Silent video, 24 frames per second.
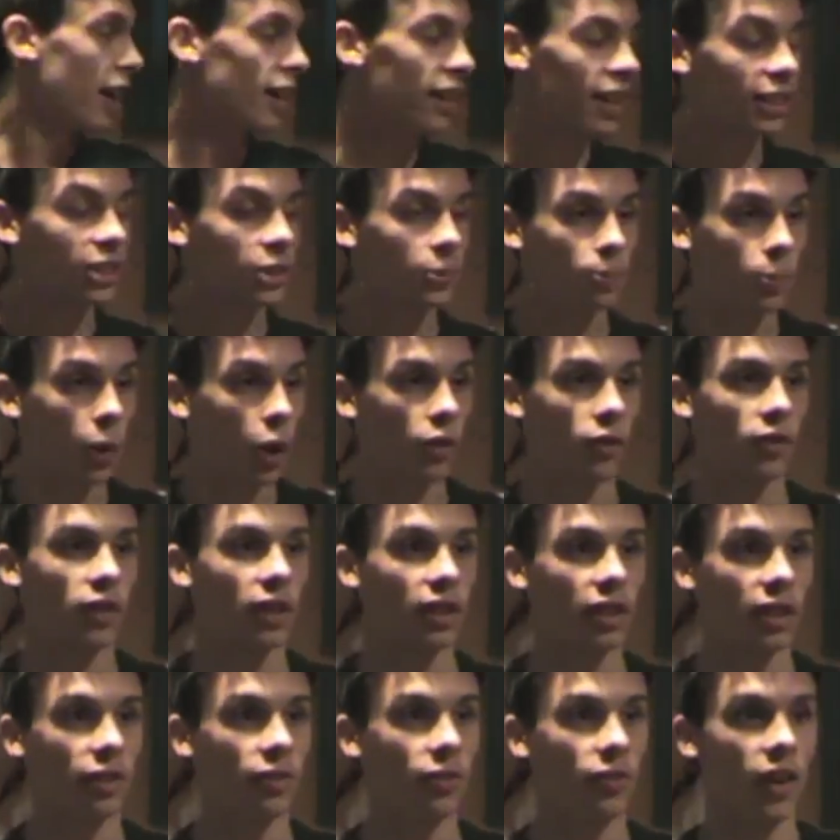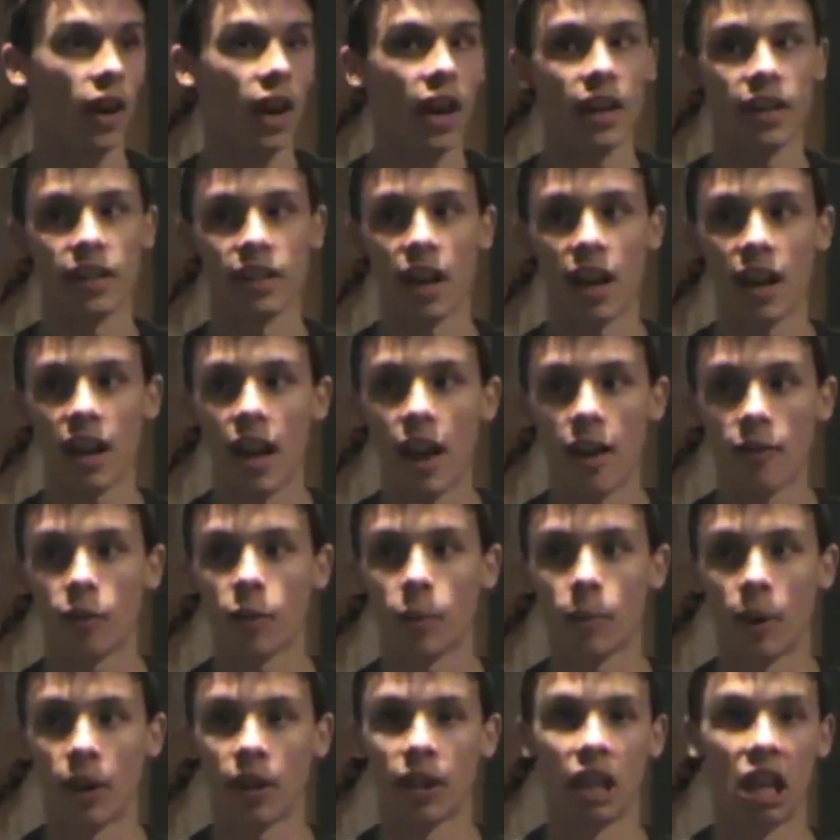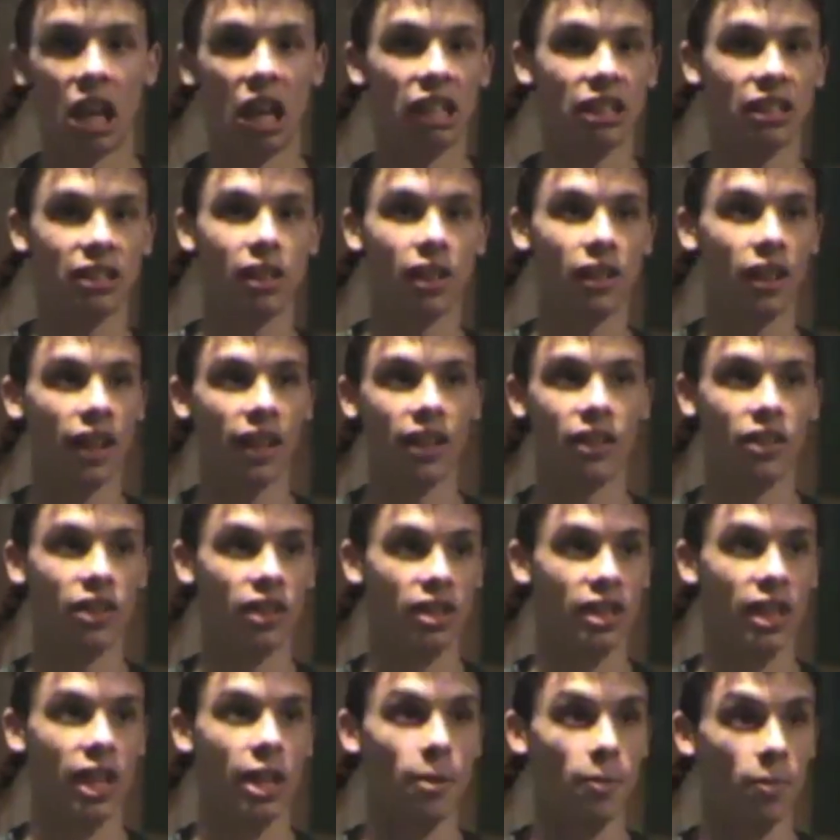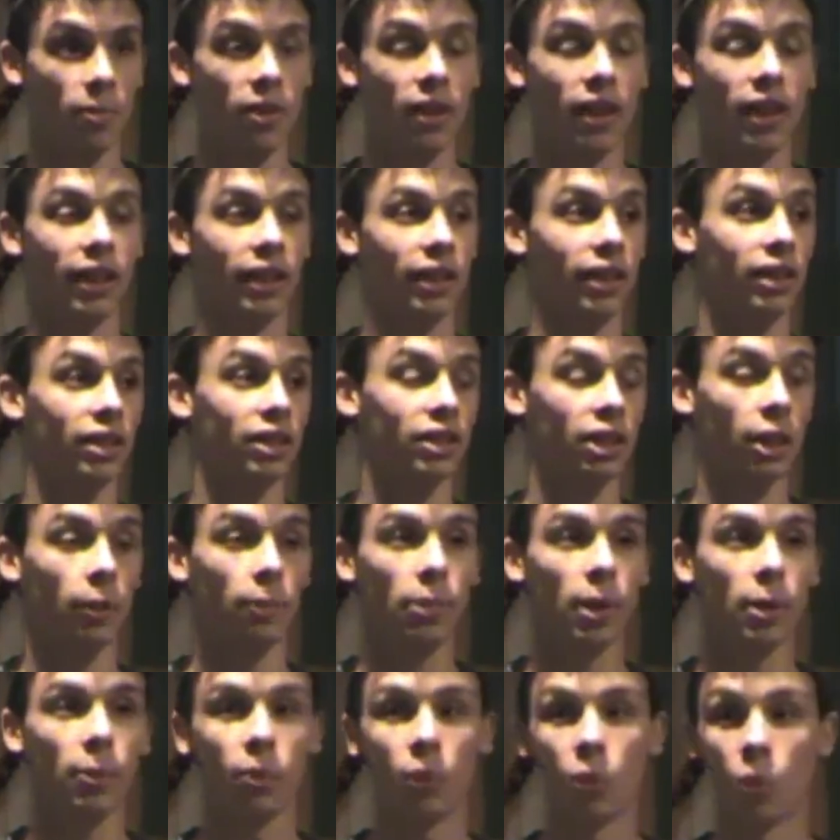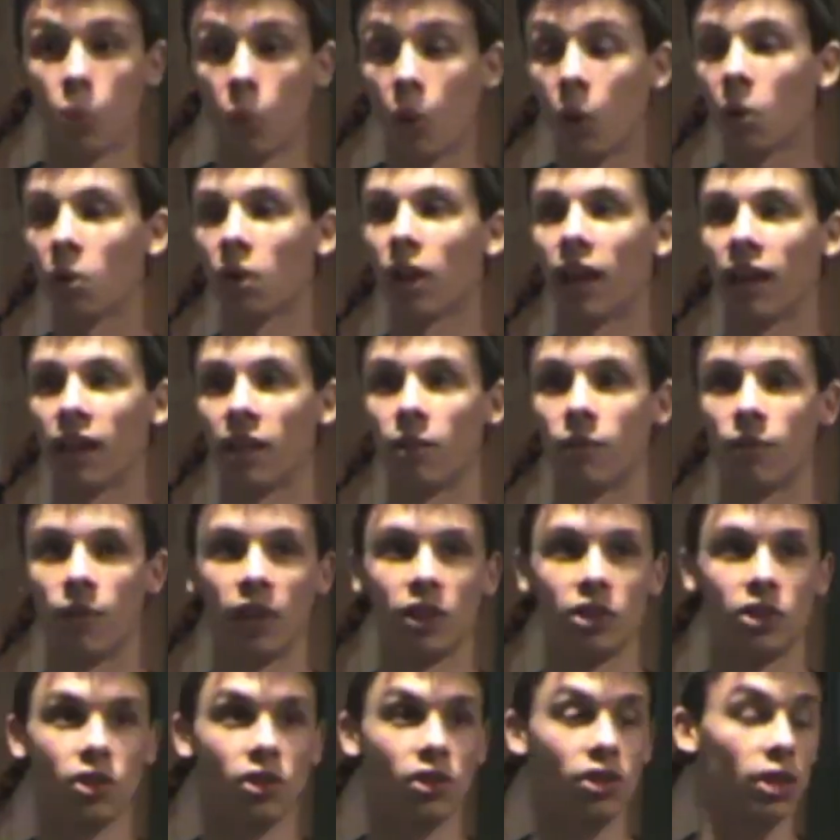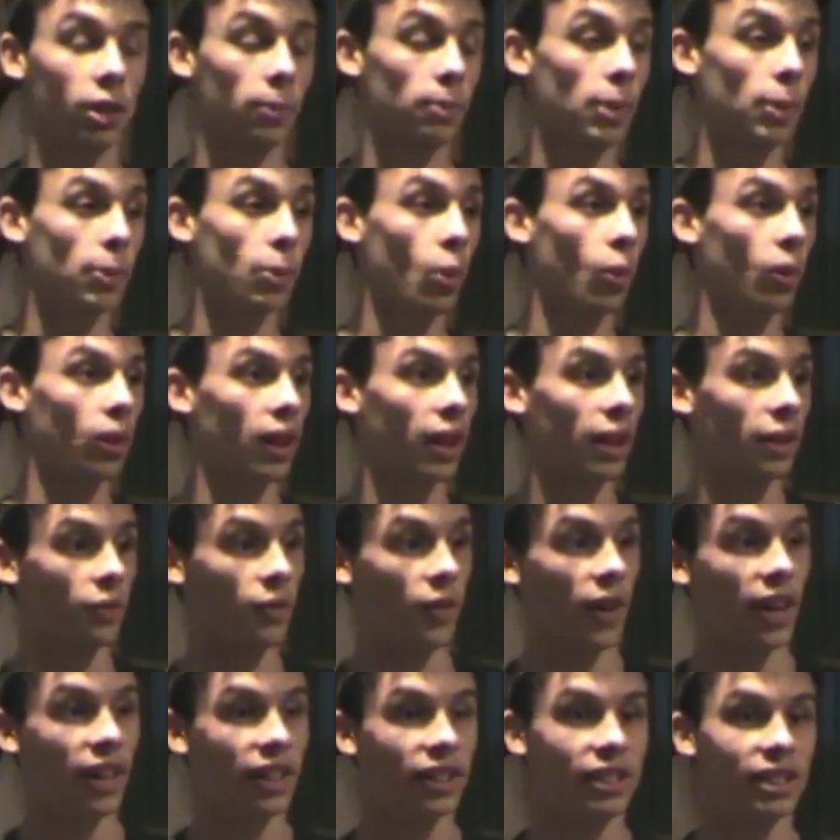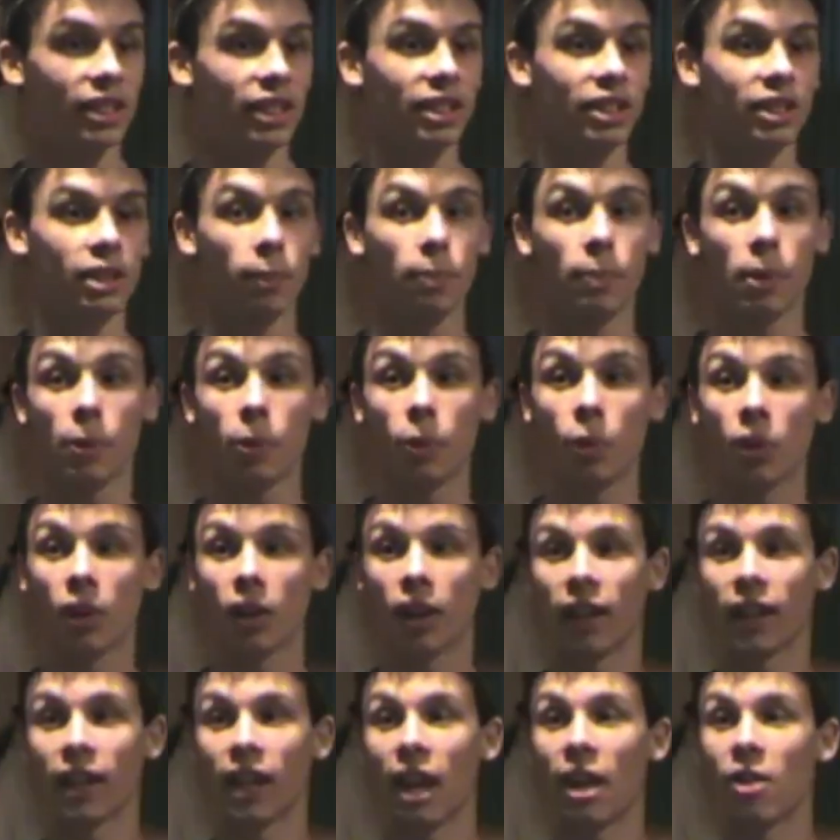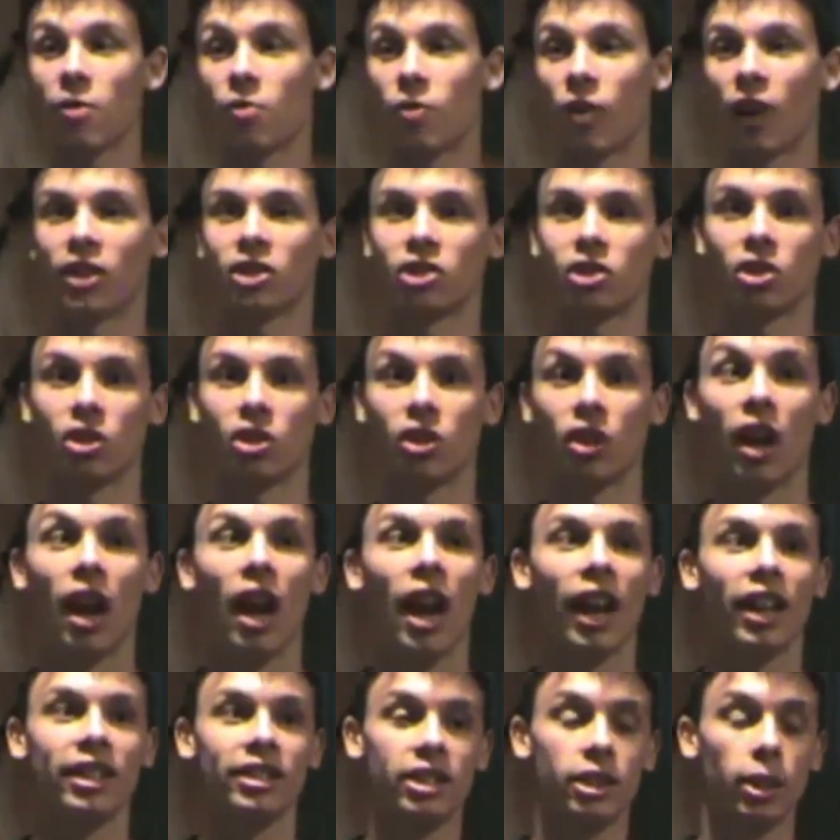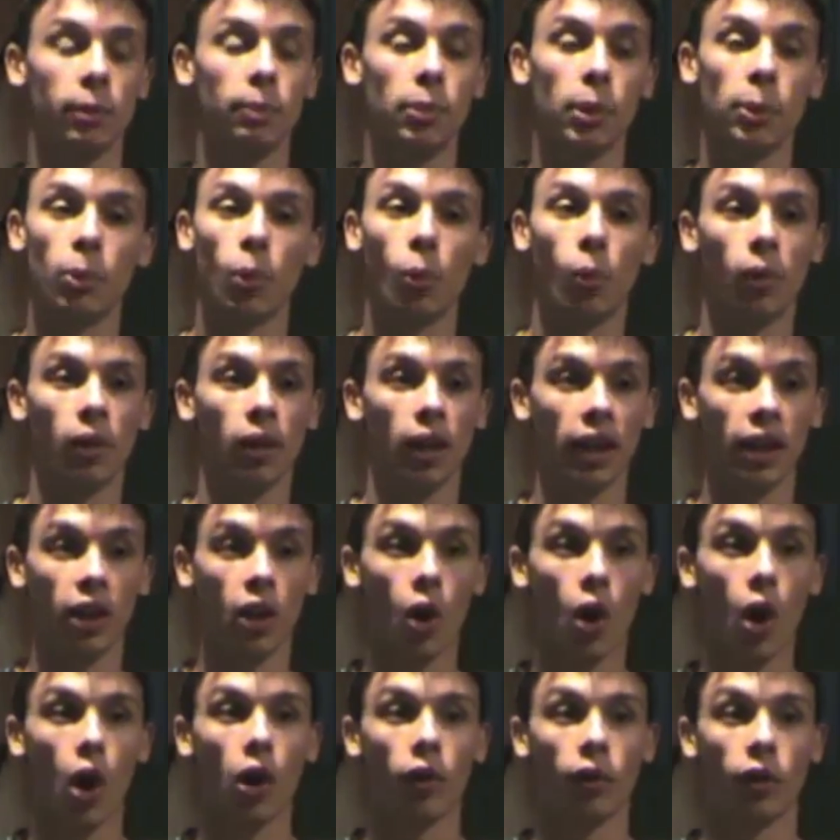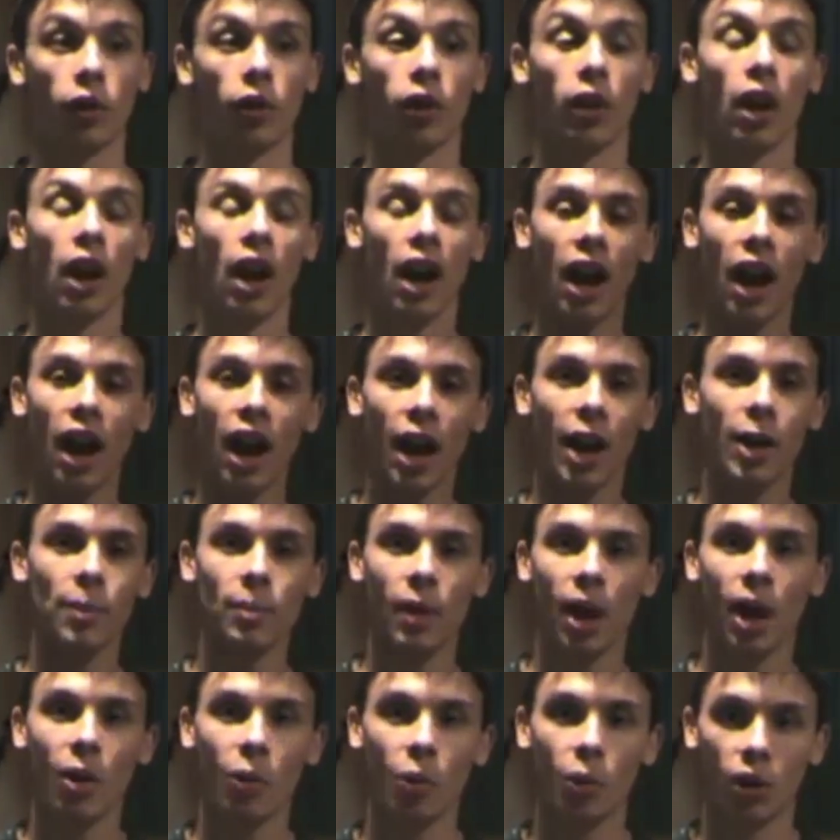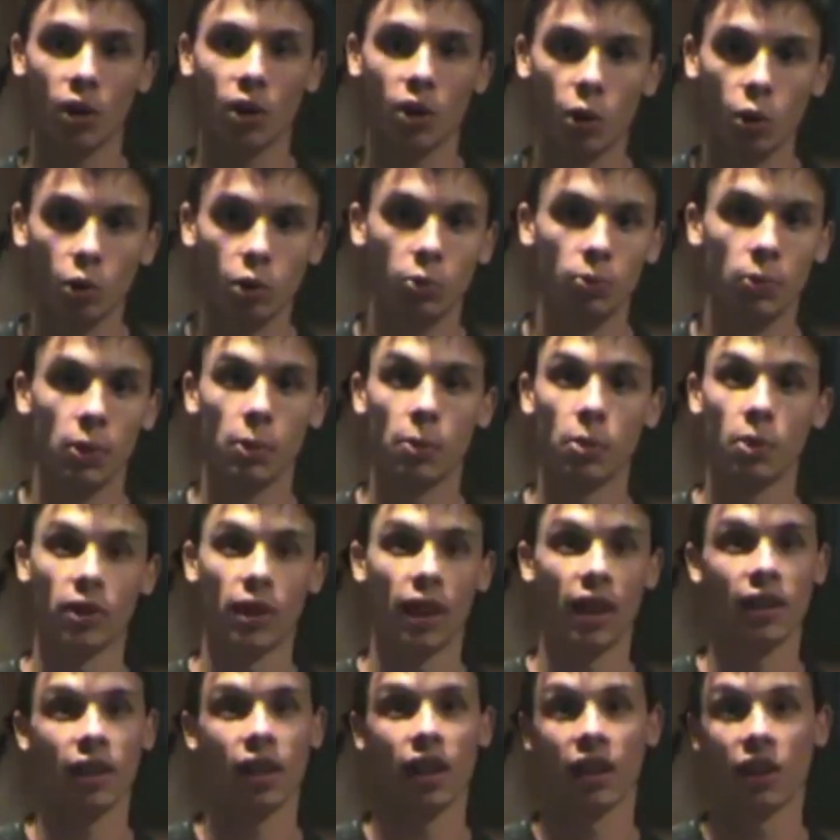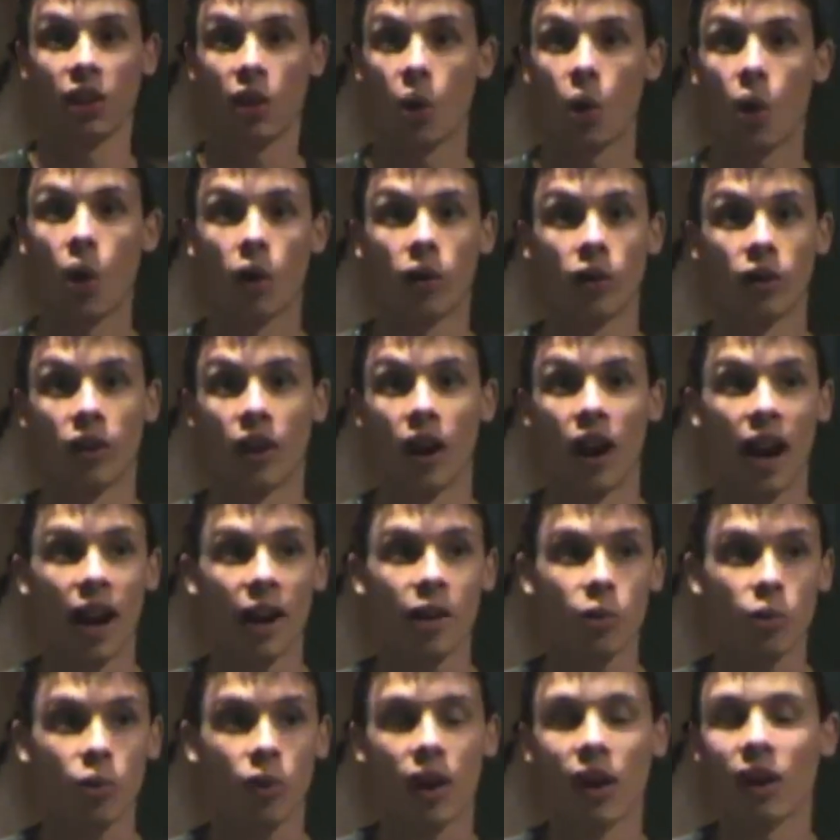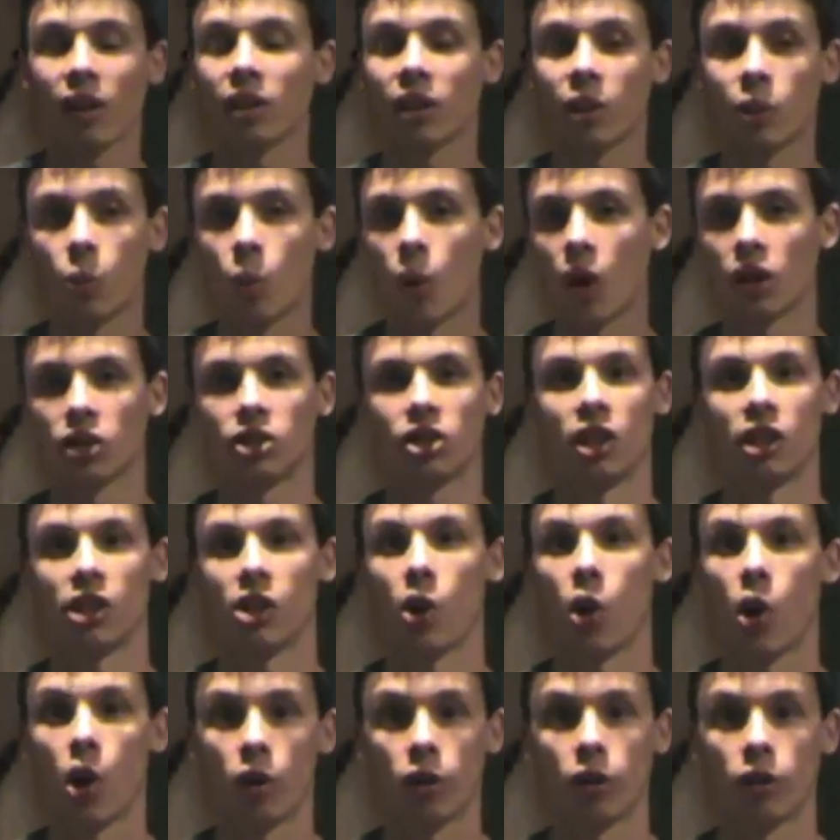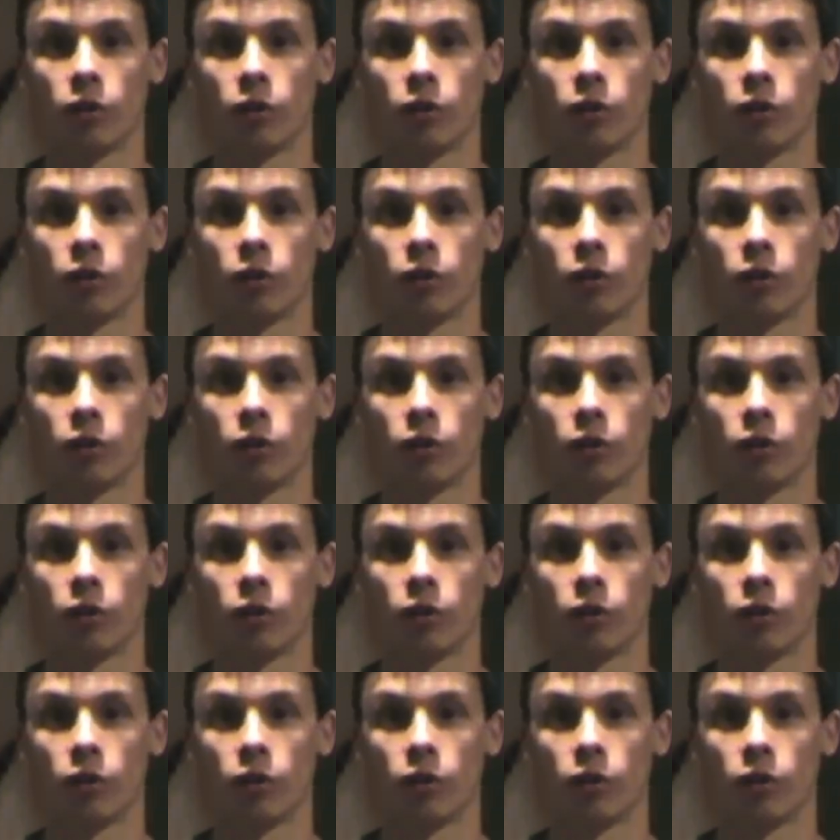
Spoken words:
And that's perfectly fine. Not everybody has to like the same thing. Some people will like adventure, some people will like fantasy, some people will like adventure, and some people will like horror. I'm not one of those people that like horror. I rarely watch any horror